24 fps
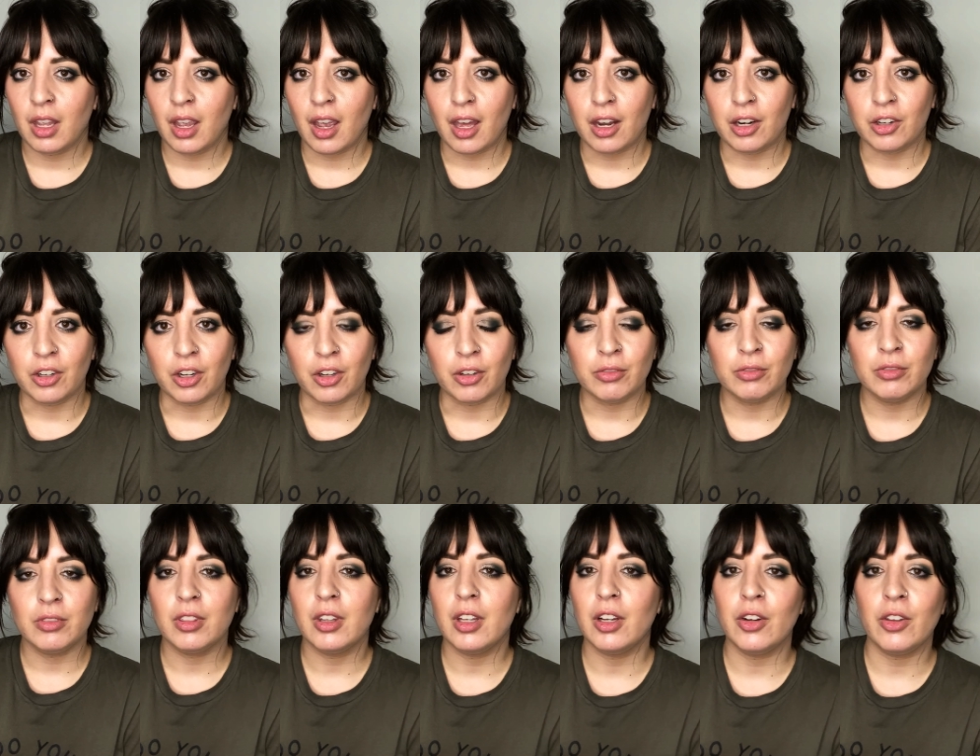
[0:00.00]
I don't know.
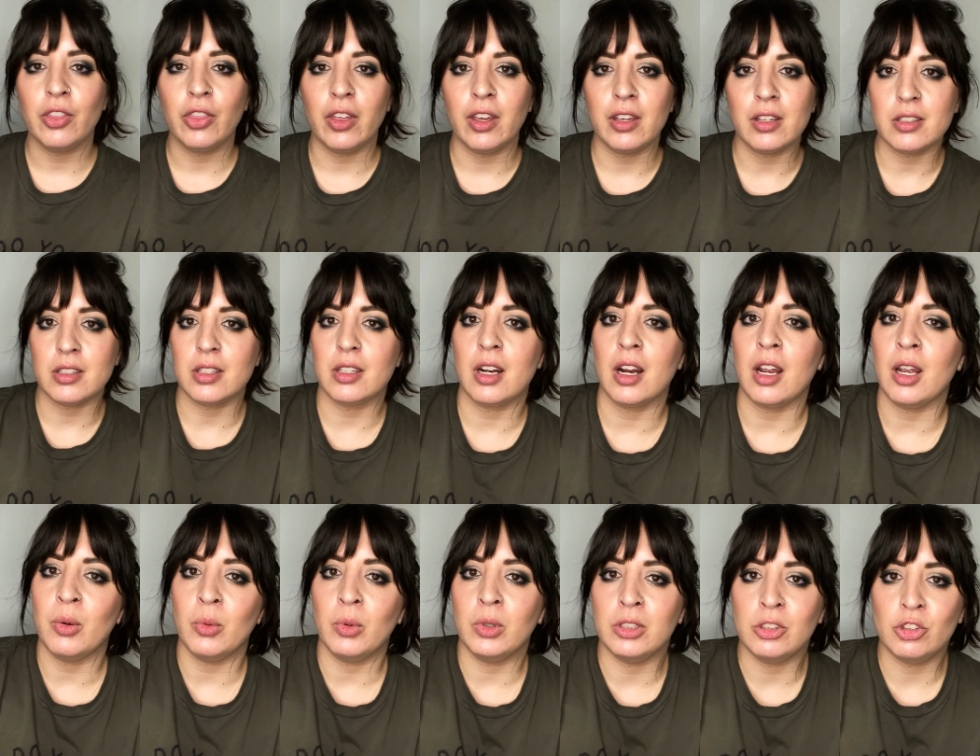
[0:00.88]
There are things that
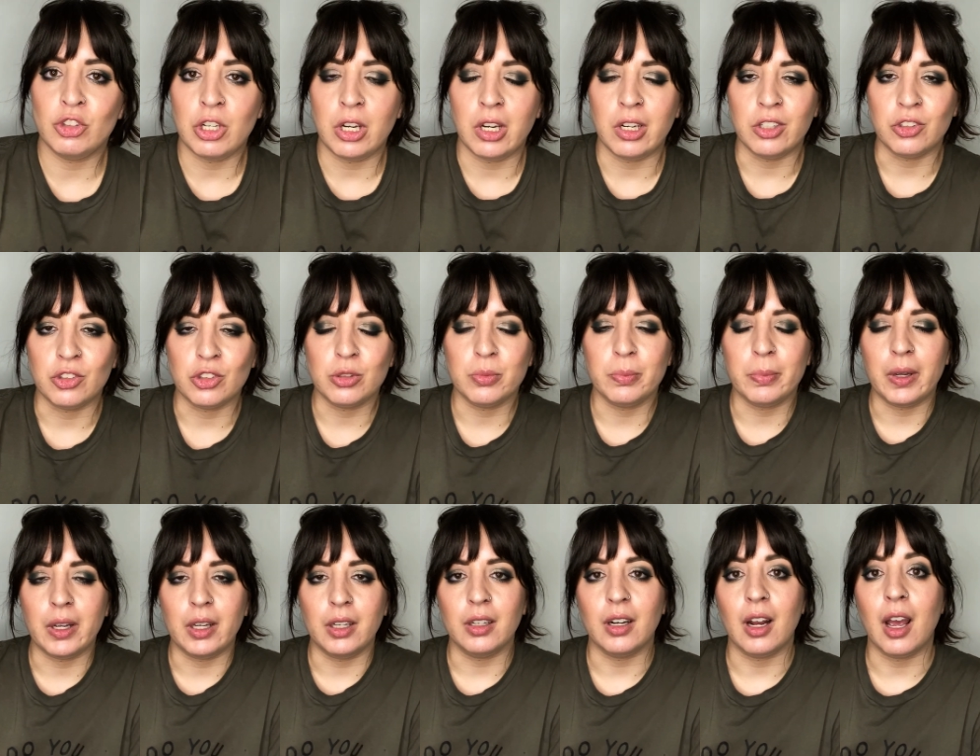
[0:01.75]
I would change,
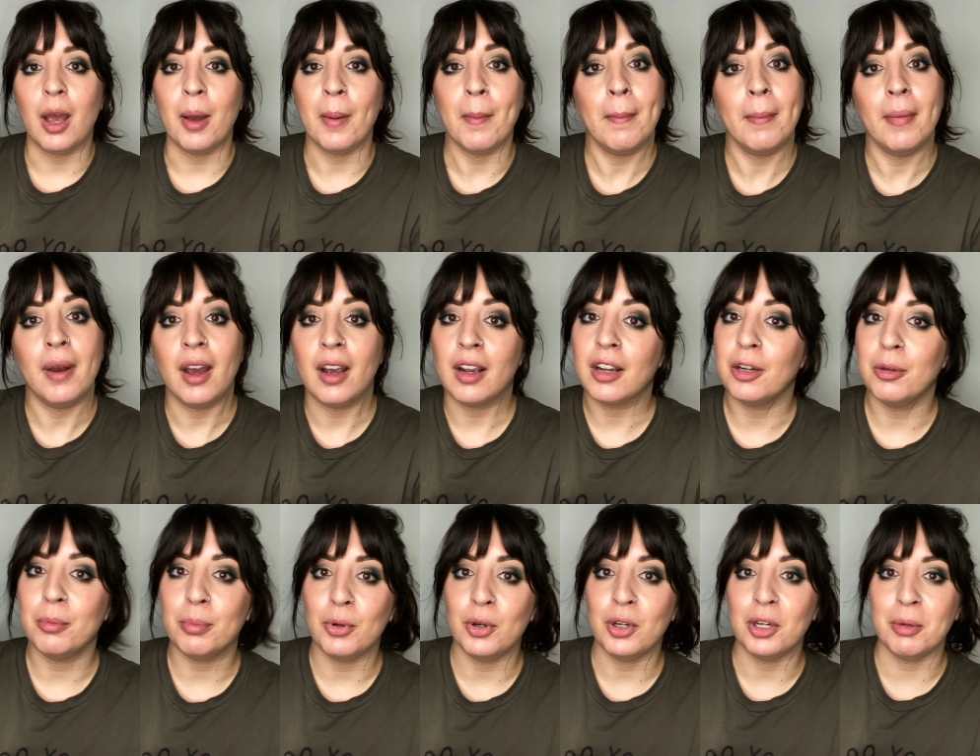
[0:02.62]
but I'm not
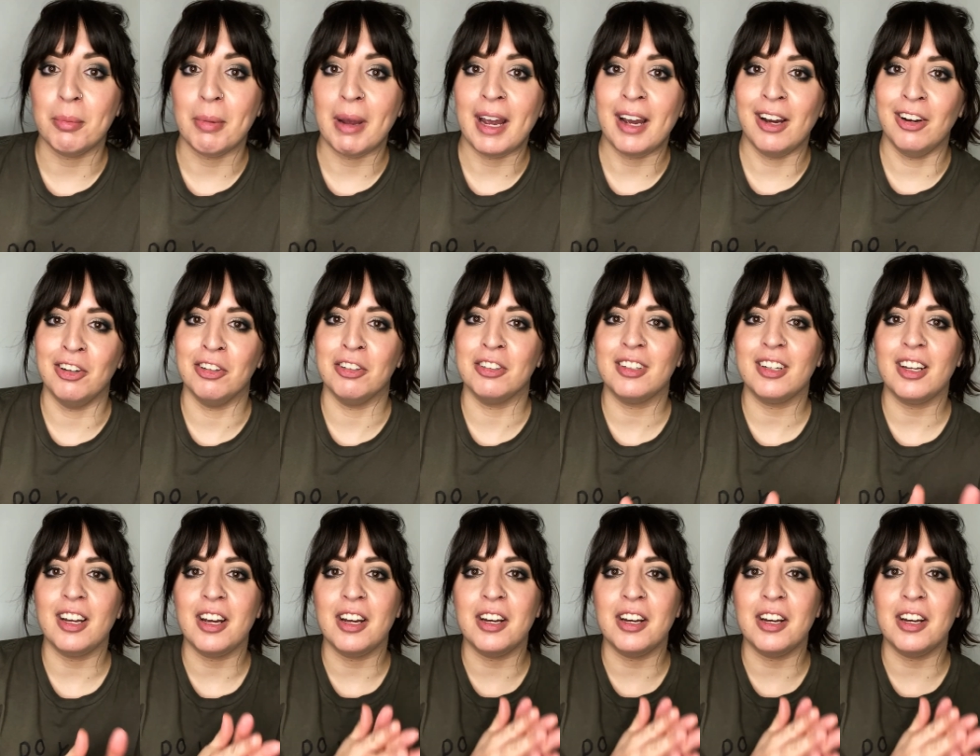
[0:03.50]
gonna point them out.